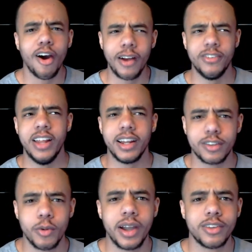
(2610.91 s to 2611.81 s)
our athletic
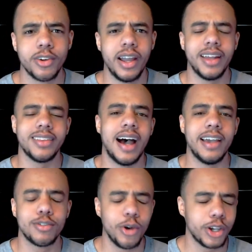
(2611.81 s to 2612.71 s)
director at the high
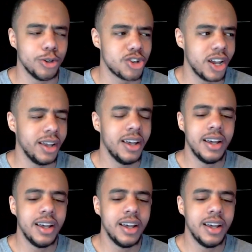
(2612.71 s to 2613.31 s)
school I coach at.